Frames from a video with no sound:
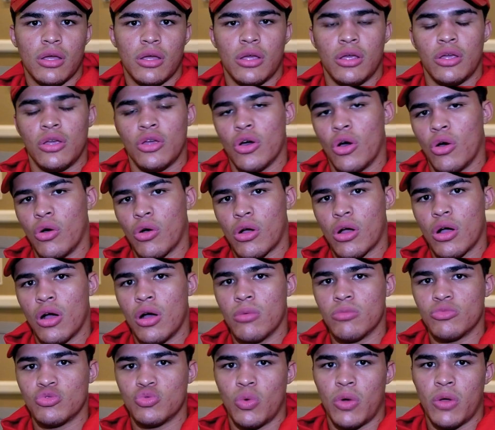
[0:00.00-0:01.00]
it all
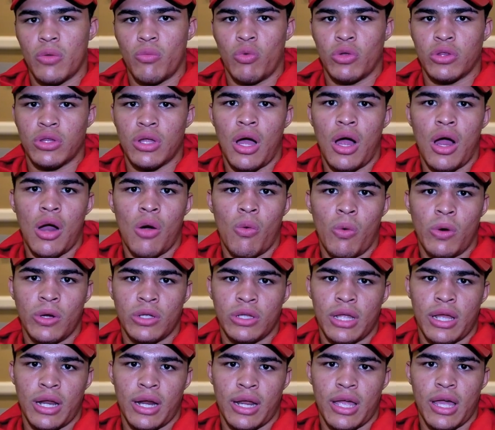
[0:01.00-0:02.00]
comes with the hard
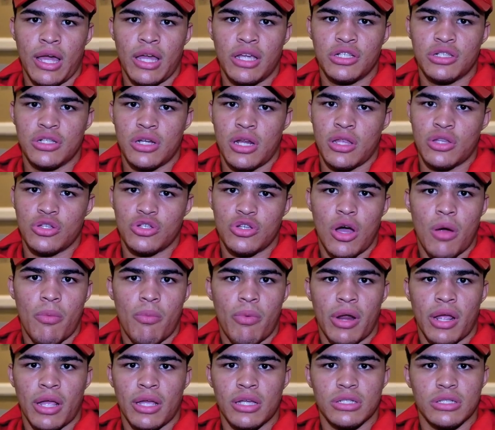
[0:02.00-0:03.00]
work, dedication, and
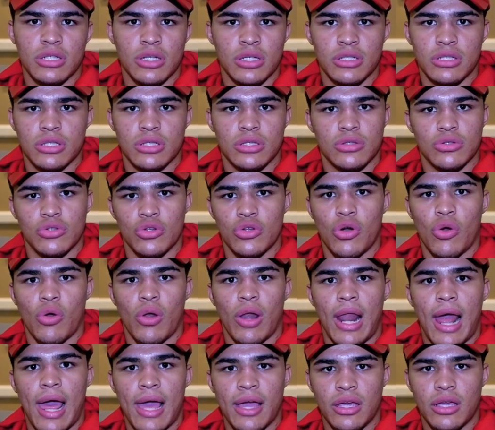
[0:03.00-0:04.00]
TopRank is just, you know,
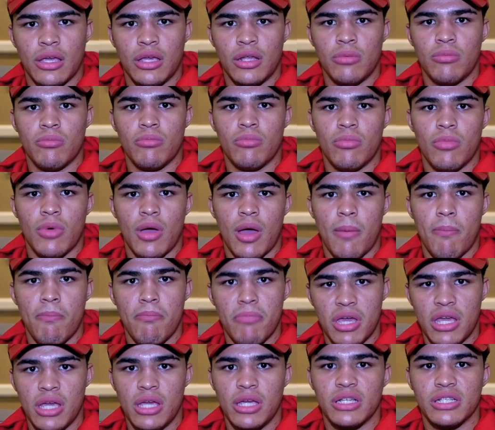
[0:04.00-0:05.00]
liking
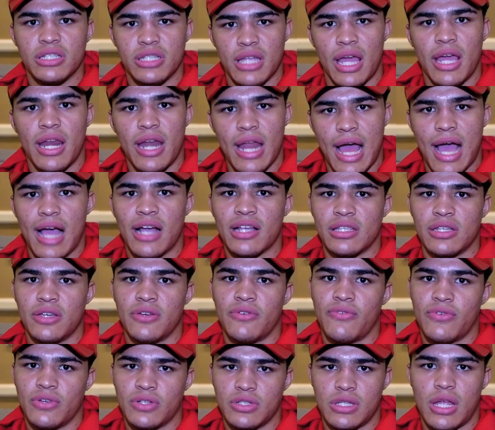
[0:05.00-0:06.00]
me, staying
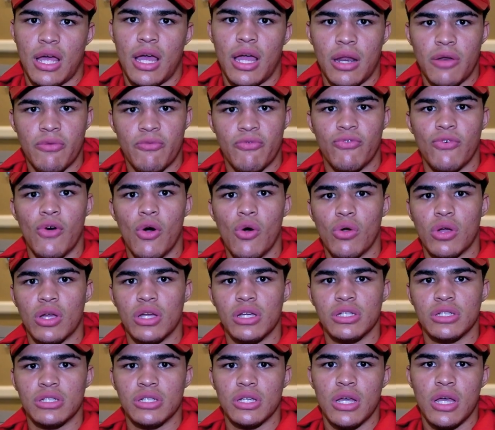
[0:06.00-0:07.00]
active, staying
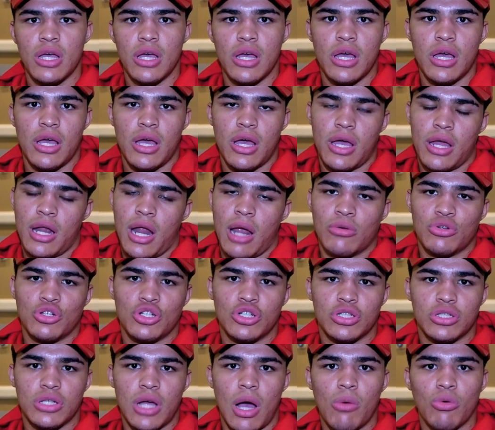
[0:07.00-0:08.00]
focused, and
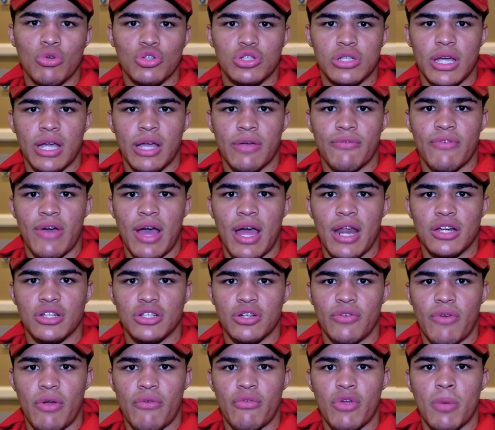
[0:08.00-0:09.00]
I will take
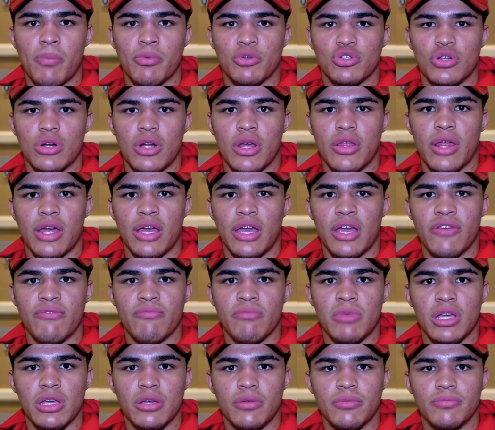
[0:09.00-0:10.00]
advantage of every opportunity they give me.